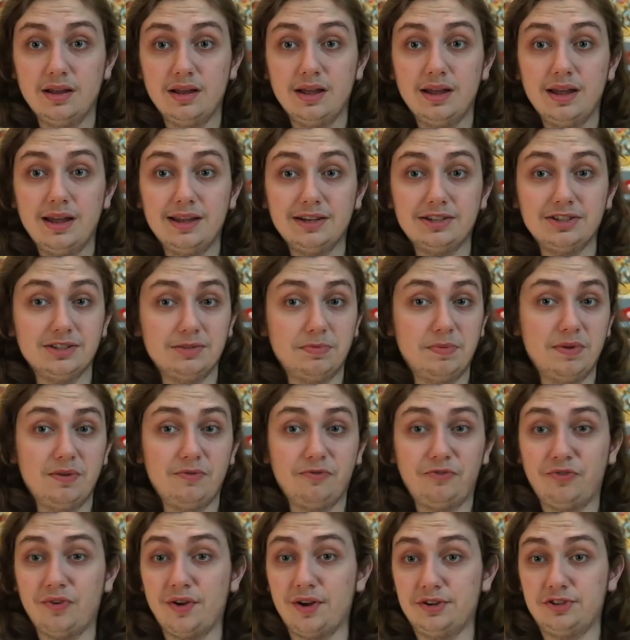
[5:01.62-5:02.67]
it's just been
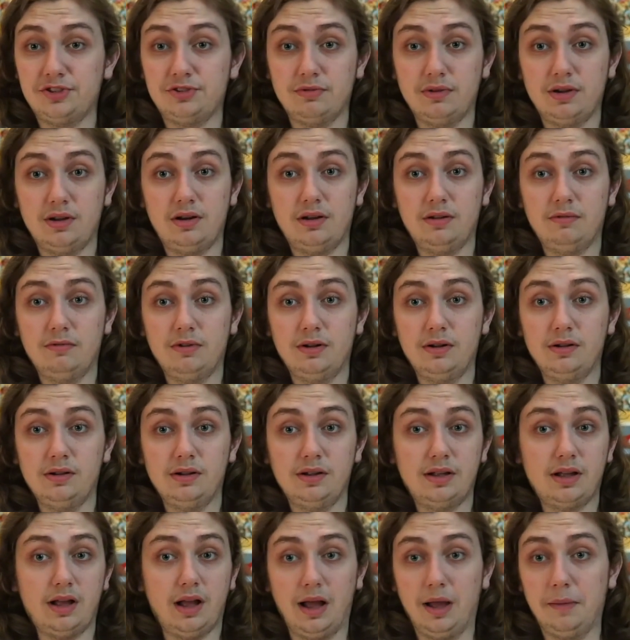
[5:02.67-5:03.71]
frustrating, really.
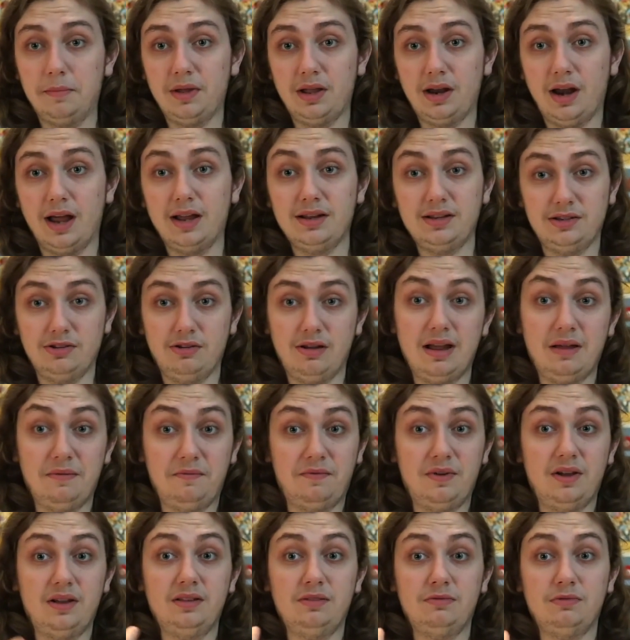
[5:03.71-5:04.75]
I mean, I still have
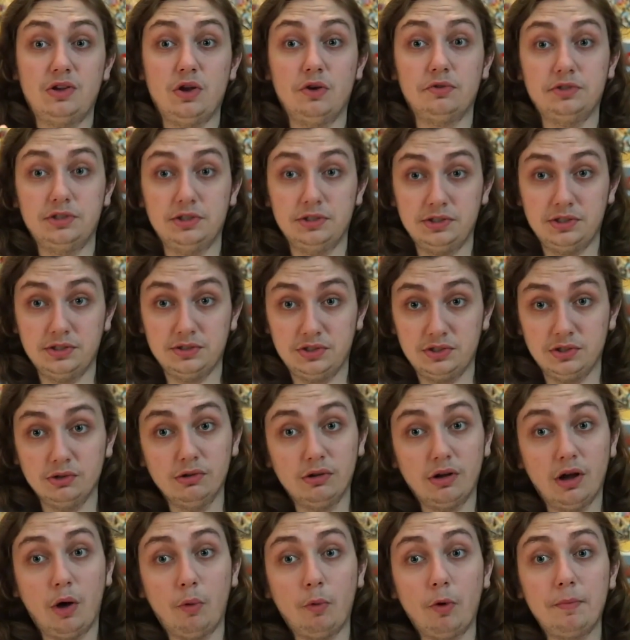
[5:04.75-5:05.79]
faith Yoshi
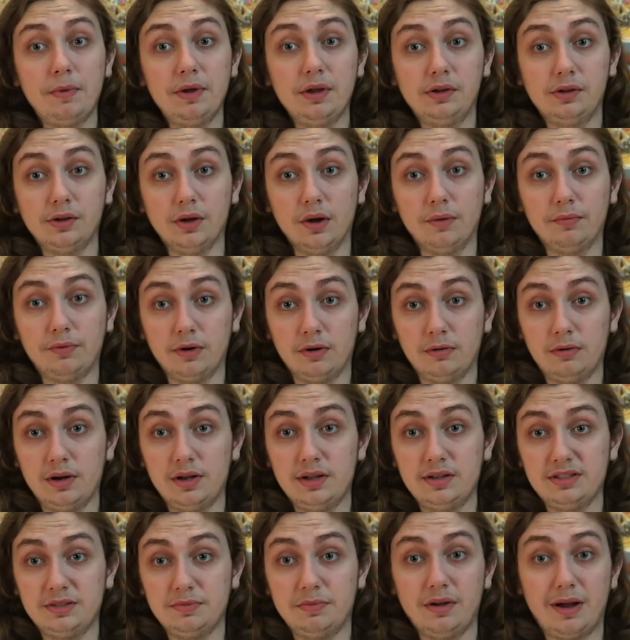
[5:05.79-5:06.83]
Suzuka would be good for the
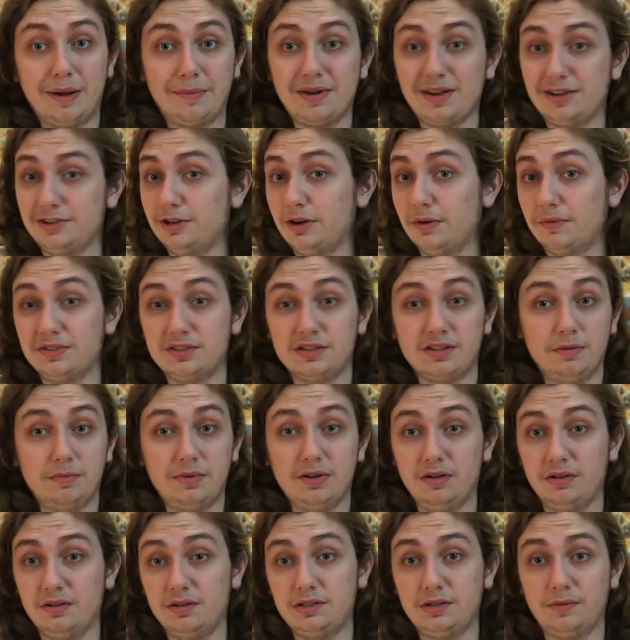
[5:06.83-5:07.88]
Rays, but I'm not sure if it's going to be
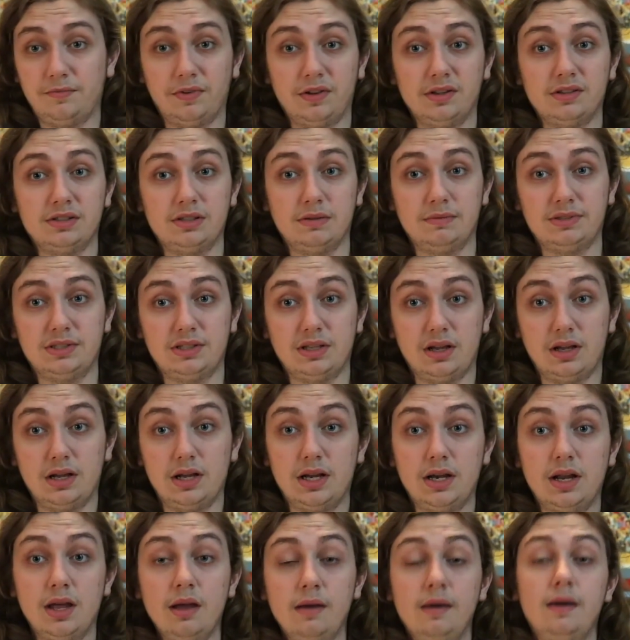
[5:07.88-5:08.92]
on the defensive side.
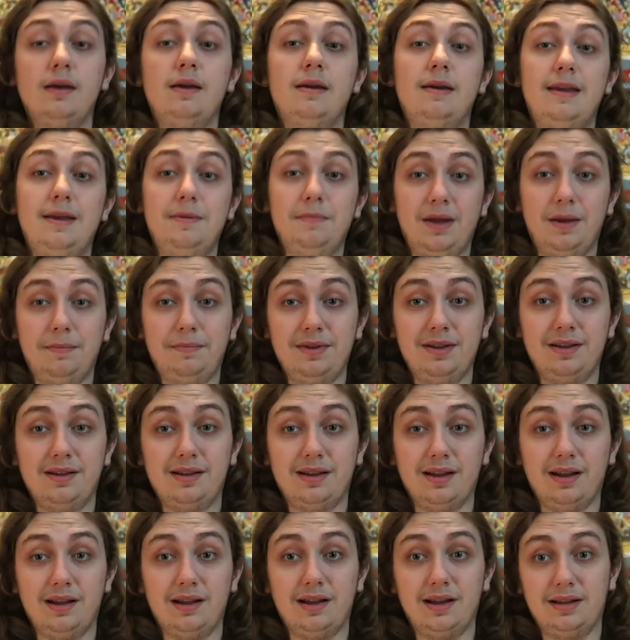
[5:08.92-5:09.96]
He might be a
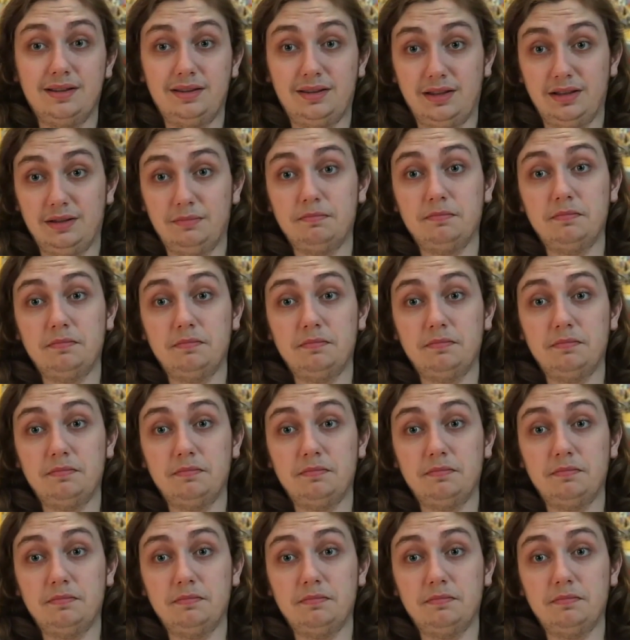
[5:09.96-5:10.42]
guy, I think,